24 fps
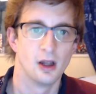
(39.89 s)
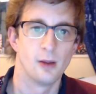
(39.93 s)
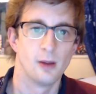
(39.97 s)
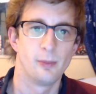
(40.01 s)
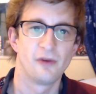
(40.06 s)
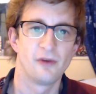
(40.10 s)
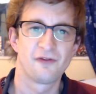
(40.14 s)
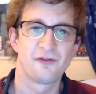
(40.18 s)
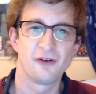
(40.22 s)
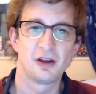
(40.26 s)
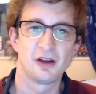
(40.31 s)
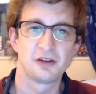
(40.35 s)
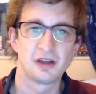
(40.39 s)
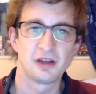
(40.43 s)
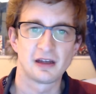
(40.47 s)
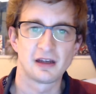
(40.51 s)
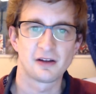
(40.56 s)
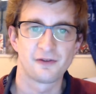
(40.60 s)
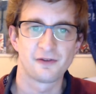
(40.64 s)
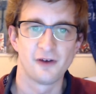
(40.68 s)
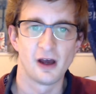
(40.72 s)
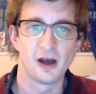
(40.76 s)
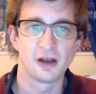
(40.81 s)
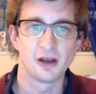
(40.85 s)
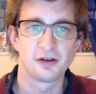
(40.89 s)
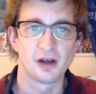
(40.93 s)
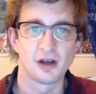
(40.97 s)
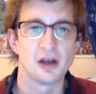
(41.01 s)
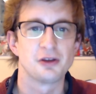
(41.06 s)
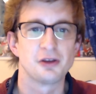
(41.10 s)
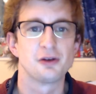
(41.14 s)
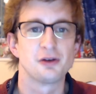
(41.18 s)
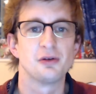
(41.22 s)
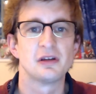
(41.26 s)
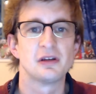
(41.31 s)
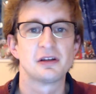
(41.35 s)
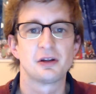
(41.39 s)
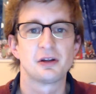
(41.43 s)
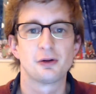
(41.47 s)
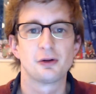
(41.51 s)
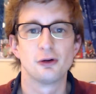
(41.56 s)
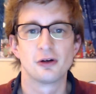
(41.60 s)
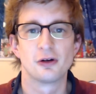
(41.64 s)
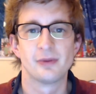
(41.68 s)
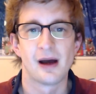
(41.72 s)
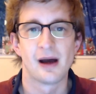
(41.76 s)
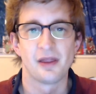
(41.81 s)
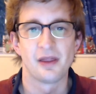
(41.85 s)
But first things first, I do need to
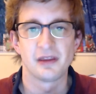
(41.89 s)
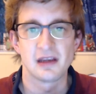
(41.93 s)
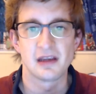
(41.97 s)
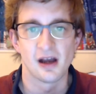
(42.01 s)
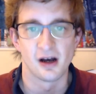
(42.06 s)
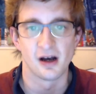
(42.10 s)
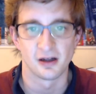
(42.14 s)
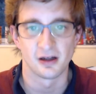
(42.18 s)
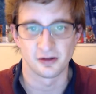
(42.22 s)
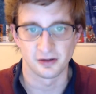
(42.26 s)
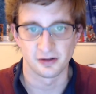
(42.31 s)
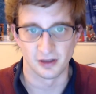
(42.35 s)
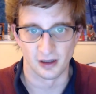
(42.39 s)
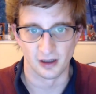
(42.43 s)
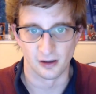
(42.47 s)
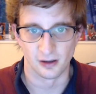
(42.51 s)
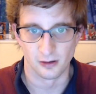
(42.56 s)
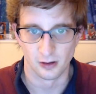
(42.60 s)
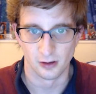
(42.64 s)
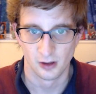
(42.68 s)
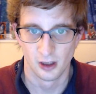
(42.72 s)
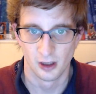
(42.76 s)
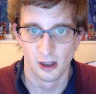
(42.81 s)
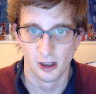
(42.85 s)
talk about the art style.